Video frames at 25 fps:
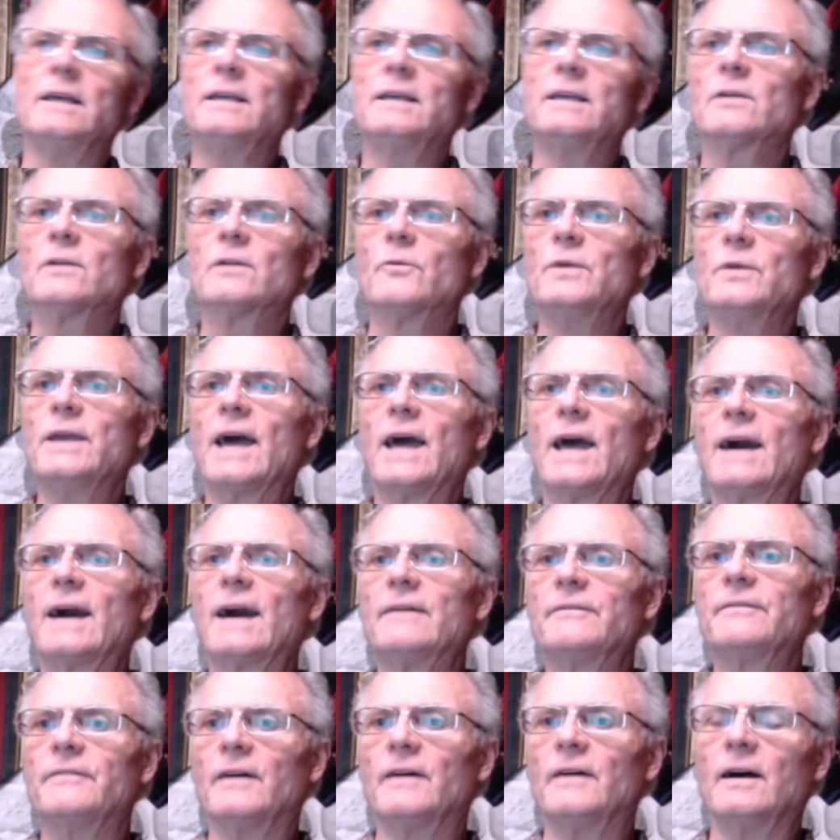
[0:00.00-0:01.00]
here we
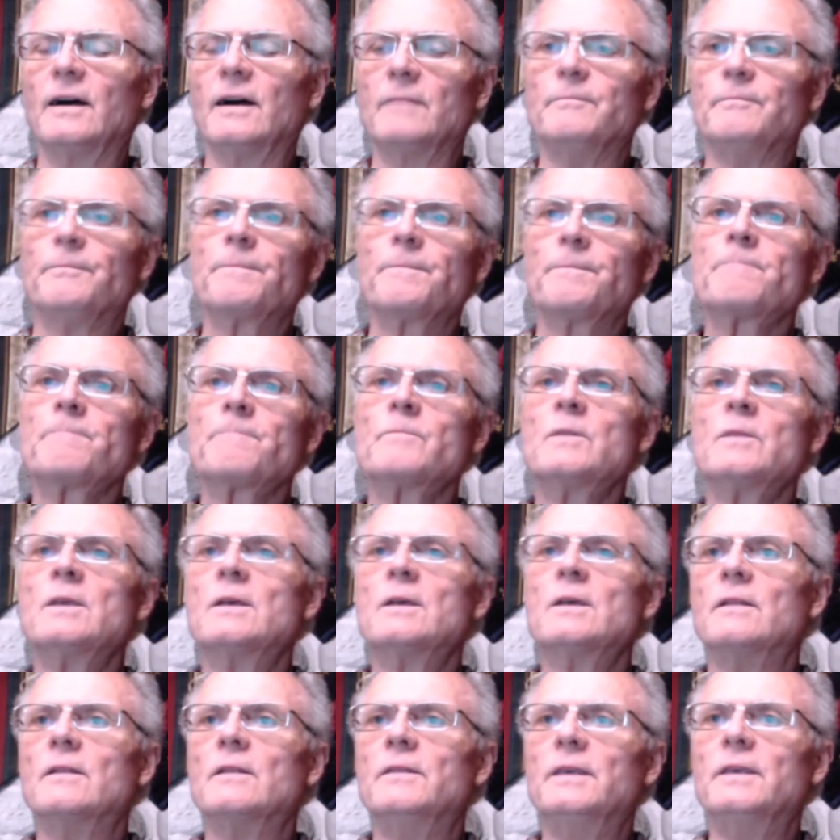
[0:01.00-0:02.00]
have
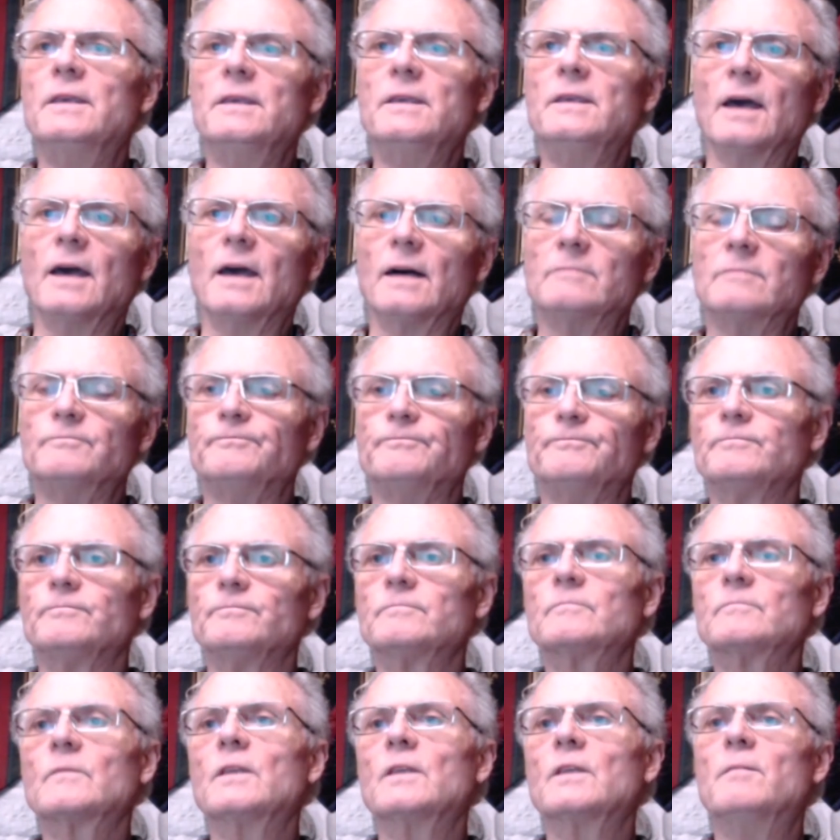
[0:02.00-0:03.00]
the
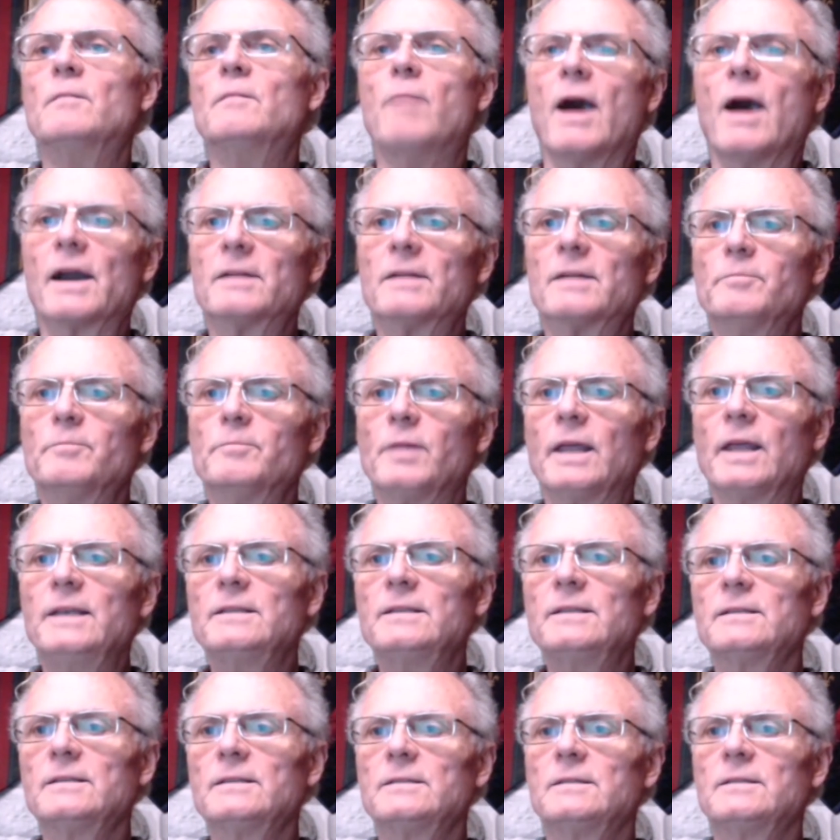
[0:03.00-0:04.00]
bottom
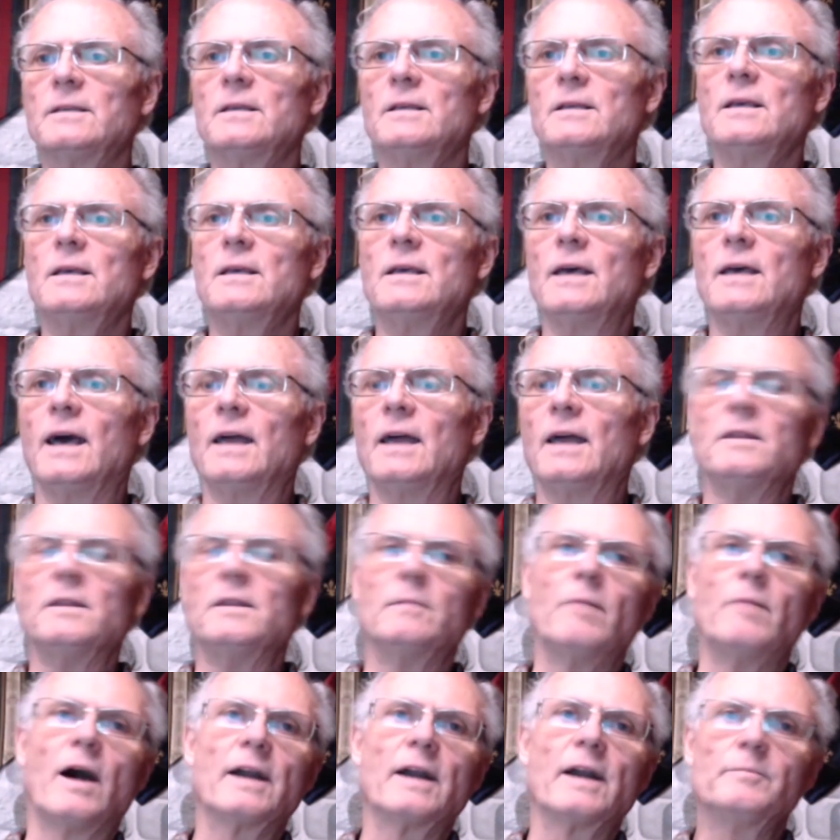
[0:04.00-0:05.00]
plate, and the
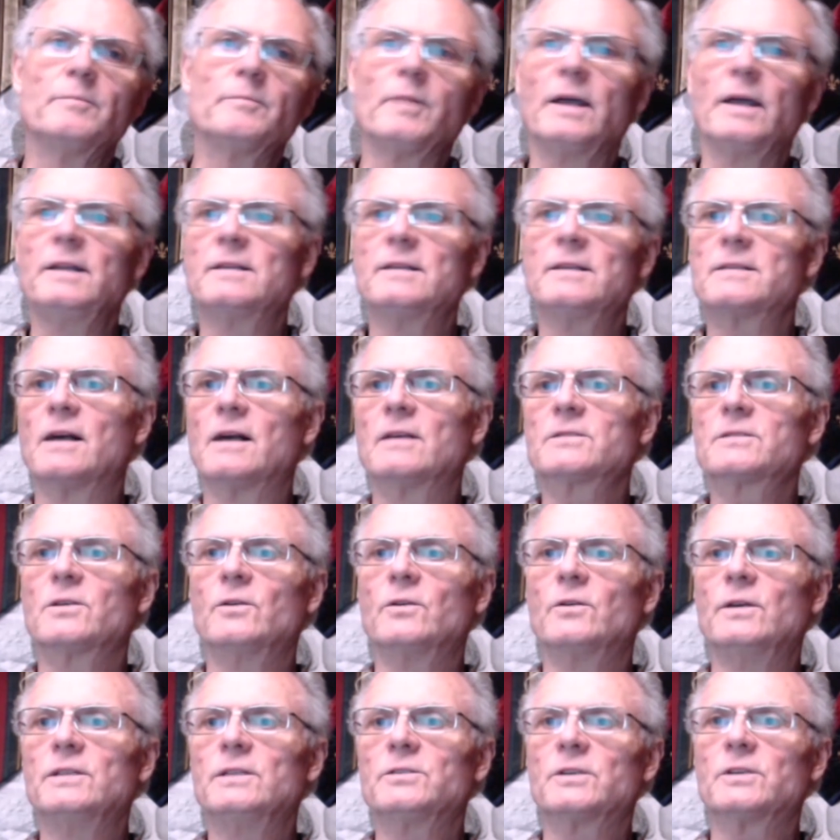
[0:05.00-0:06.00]
bottom plate is
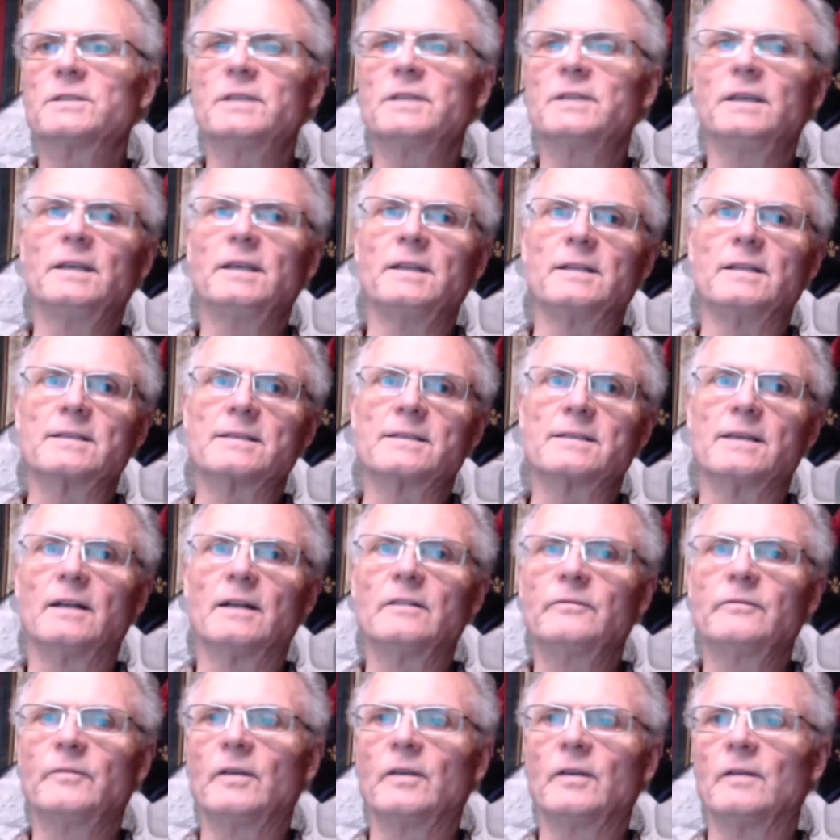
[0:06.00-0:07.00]
also interesting in
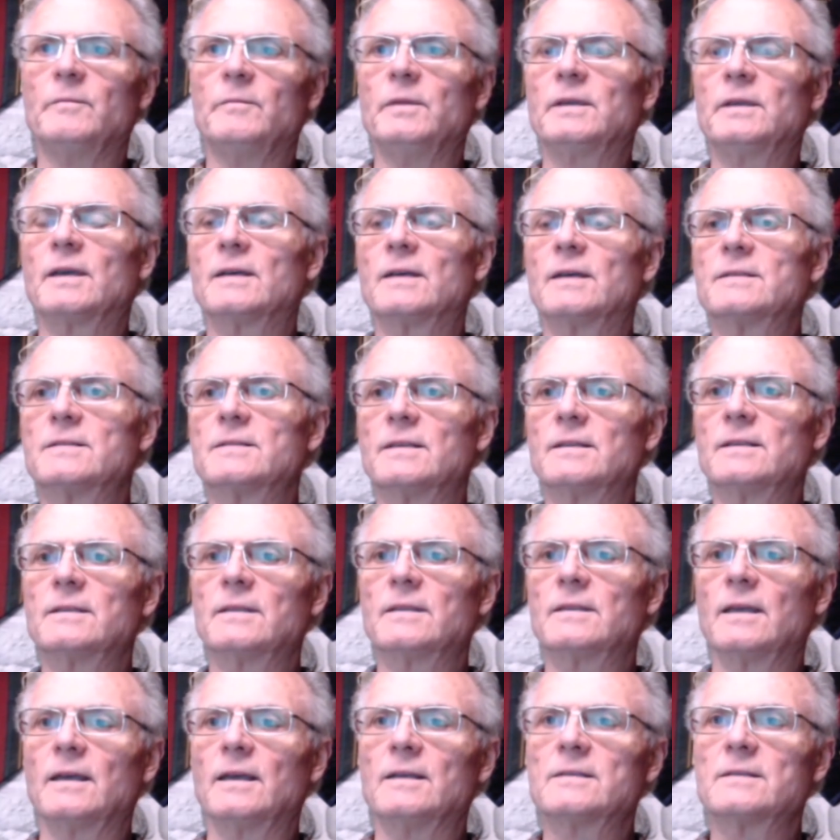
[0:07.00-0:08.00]
itself because
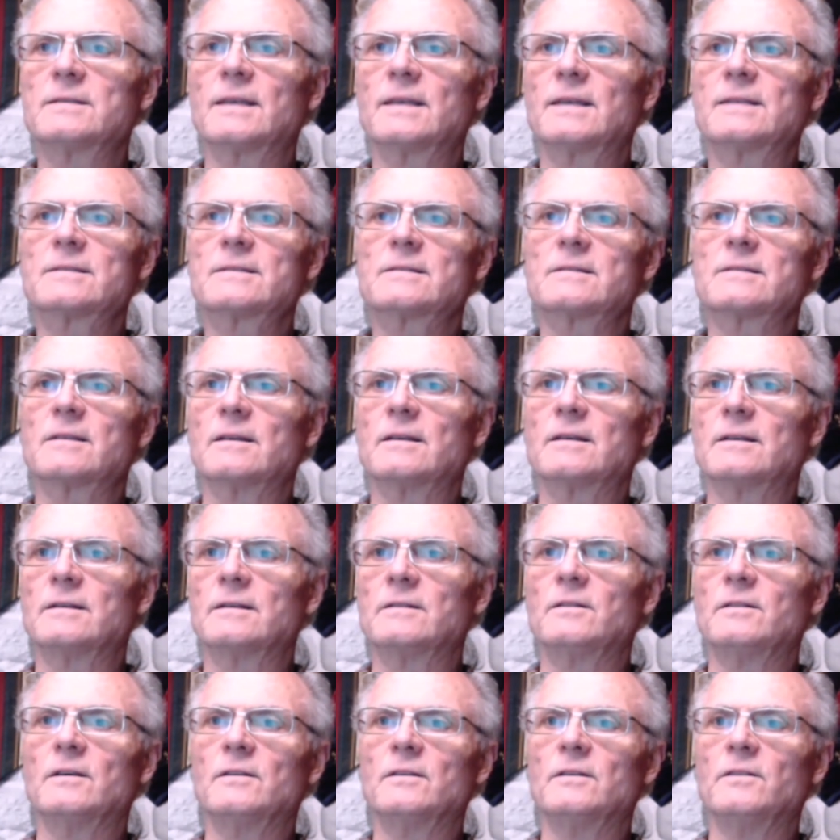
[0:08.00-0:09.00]
it sets
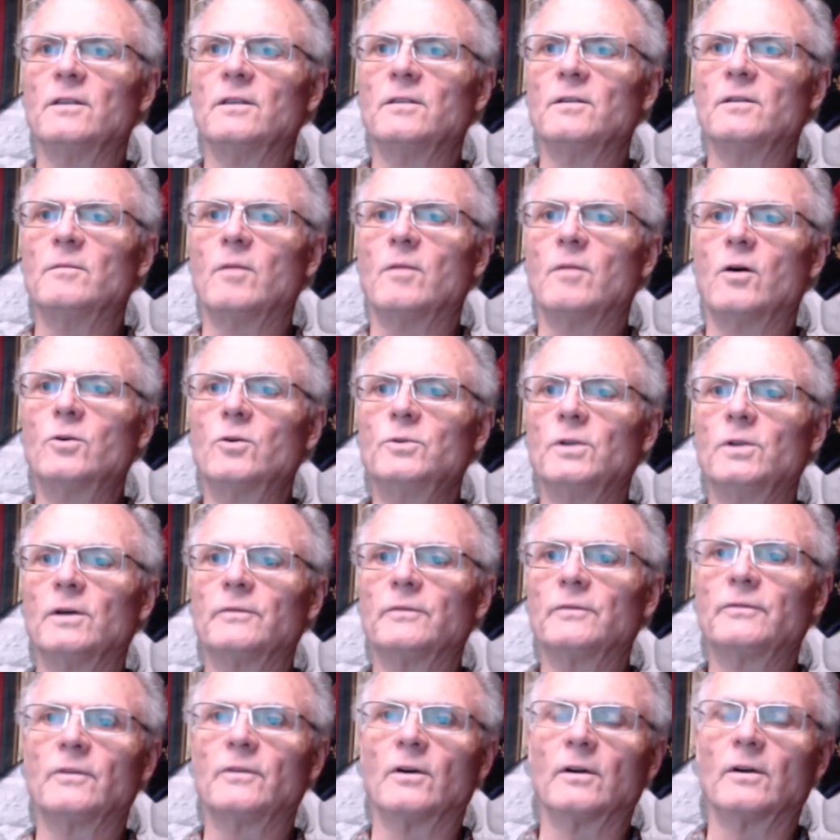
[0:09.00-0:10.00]
the mode
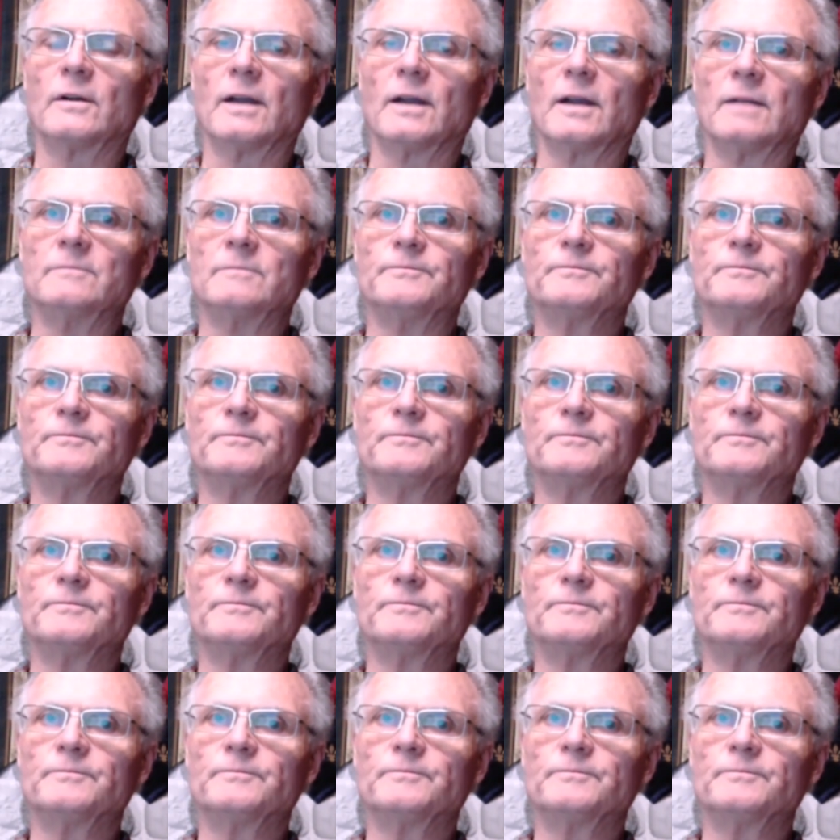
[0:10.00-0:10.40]
for